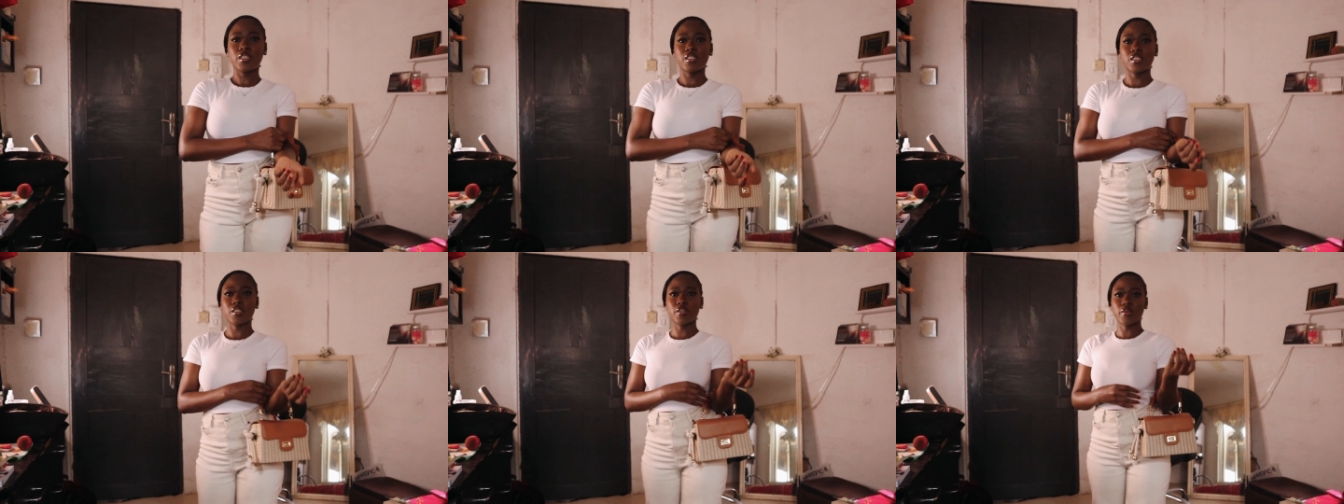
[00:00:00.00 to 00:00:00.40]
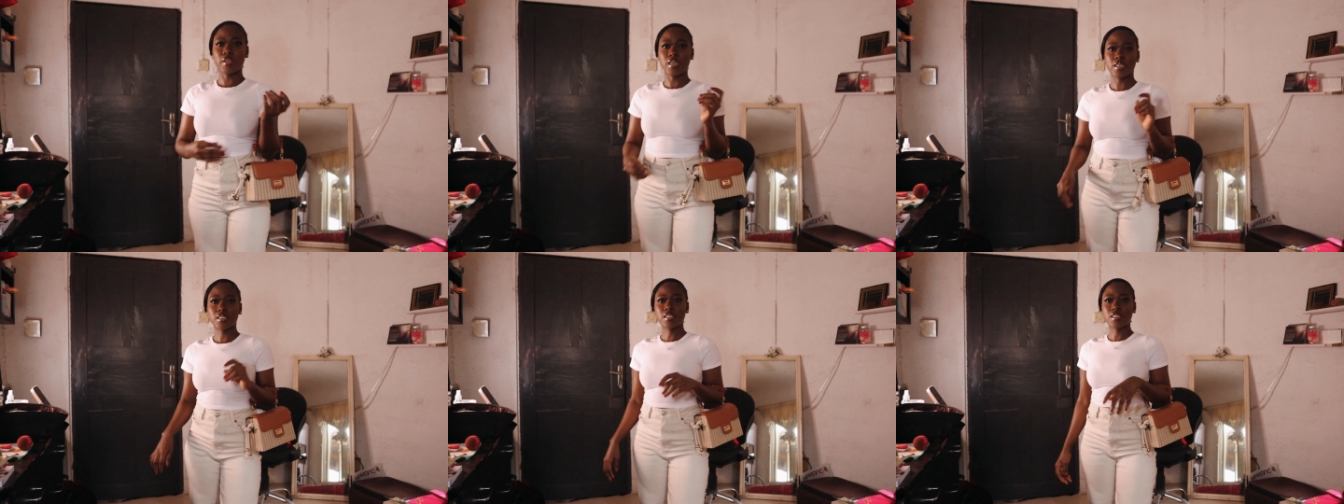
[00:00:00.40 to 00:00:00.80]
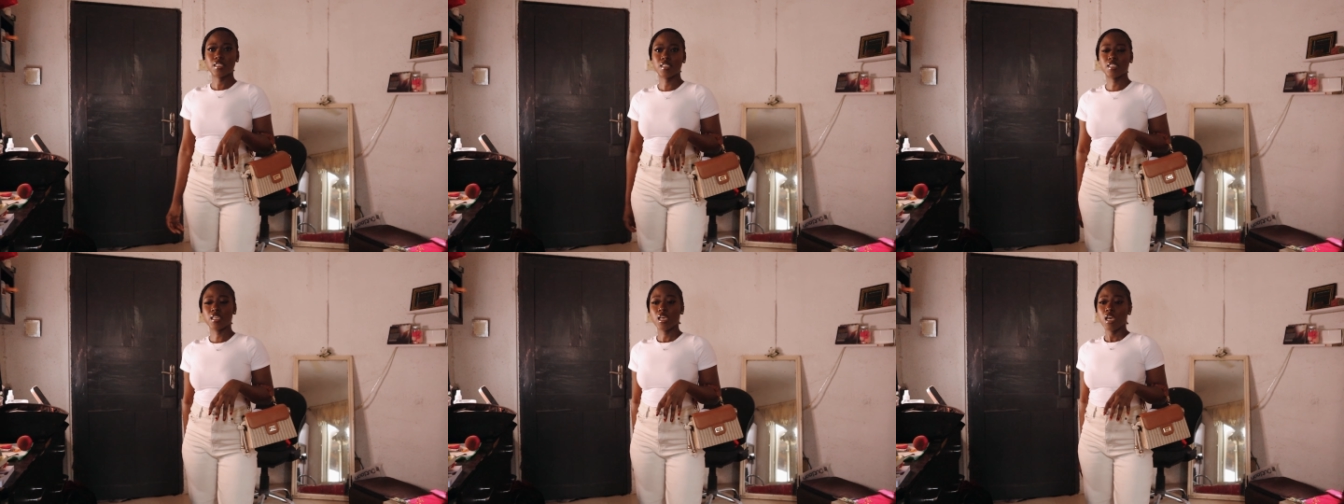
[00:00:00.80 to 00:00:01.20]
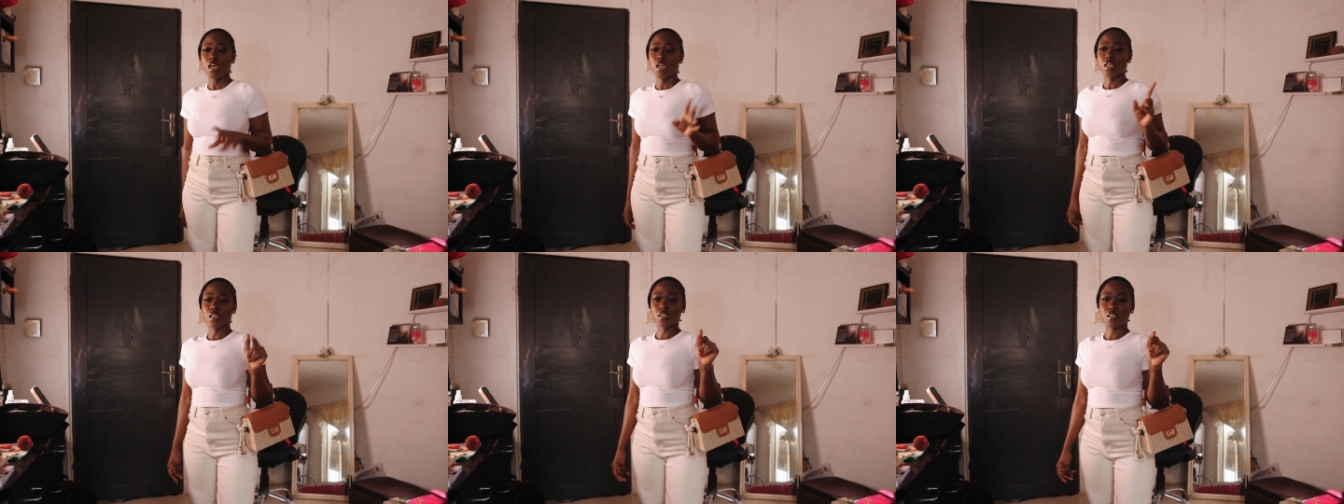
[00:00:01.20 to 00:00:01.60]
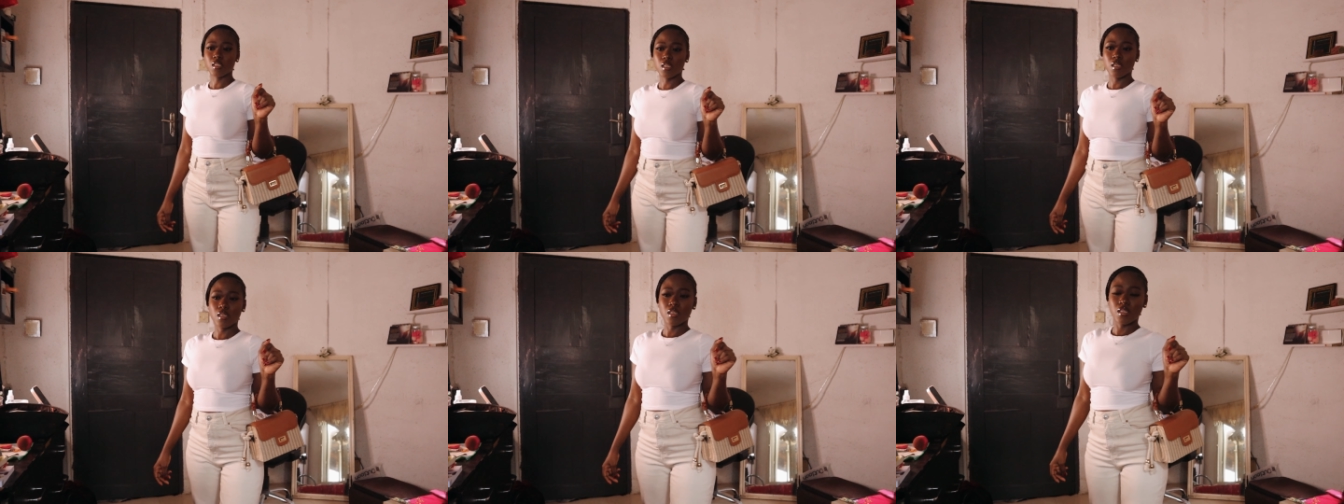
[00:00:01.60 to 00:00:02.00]
it's good.
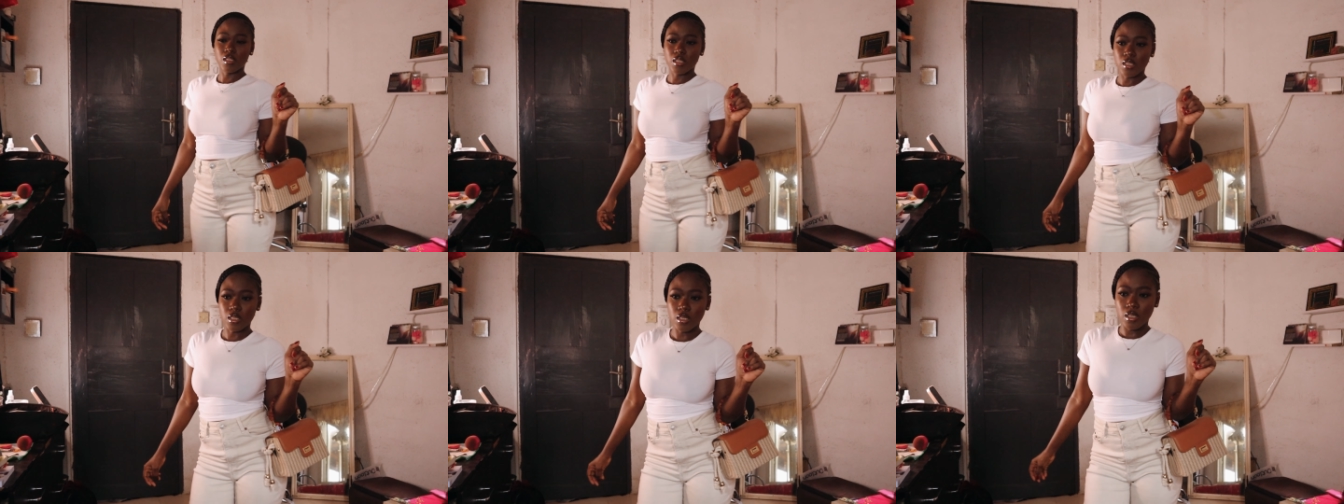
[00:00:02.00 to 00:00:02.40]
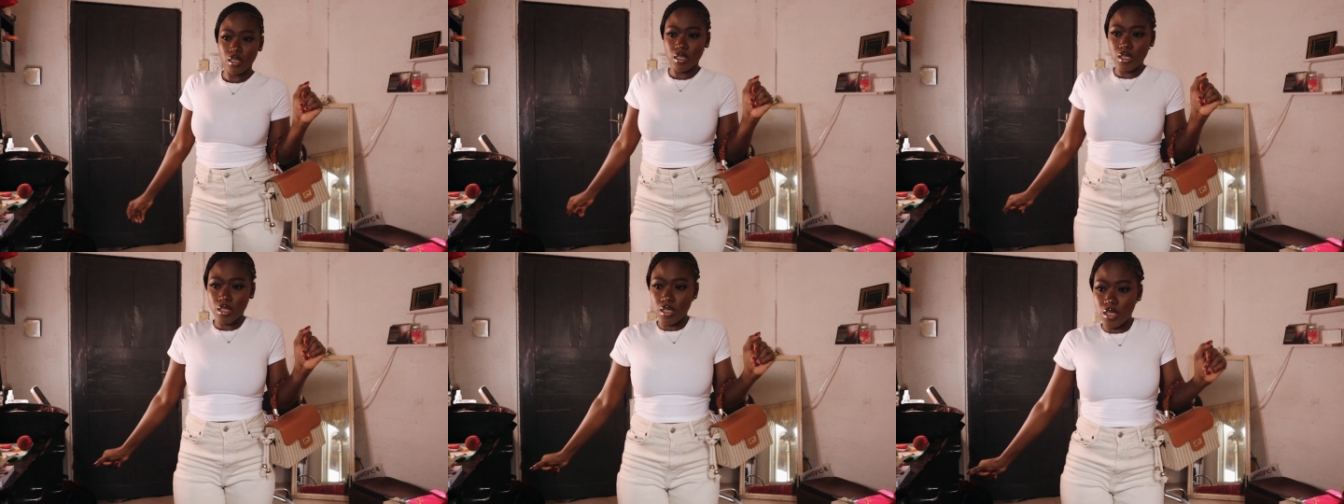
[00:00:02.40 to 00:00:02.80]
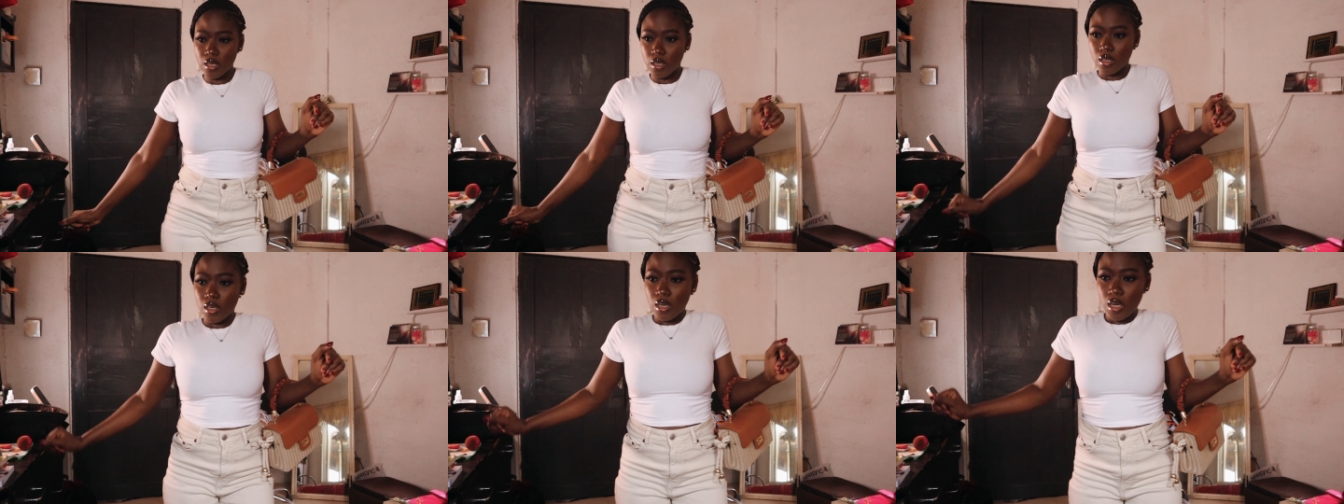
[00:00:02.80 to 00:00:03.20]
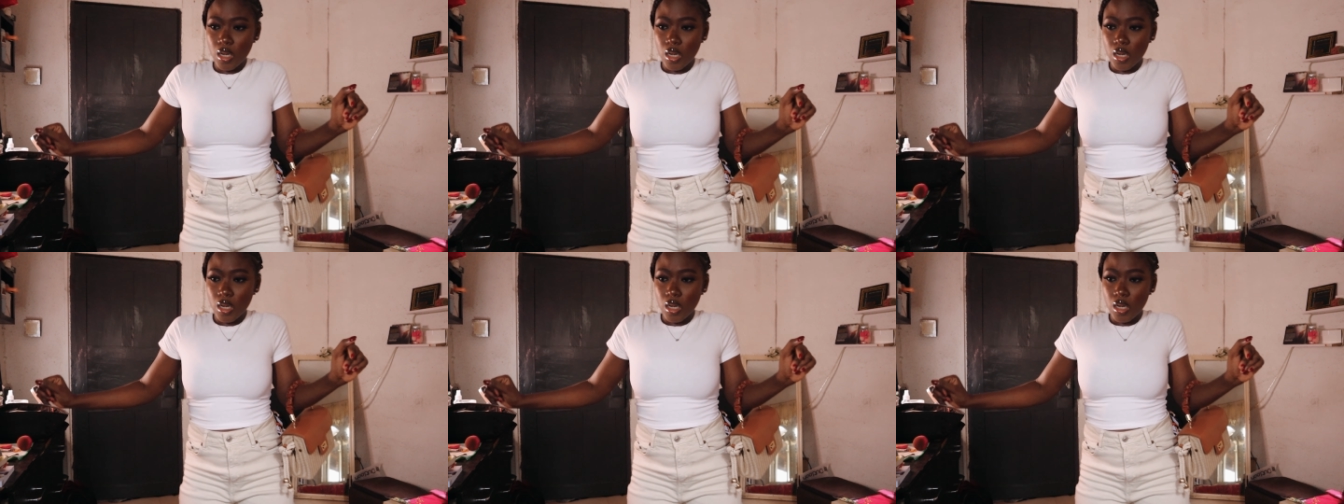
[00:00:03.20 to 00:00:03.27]
let's go, let's go.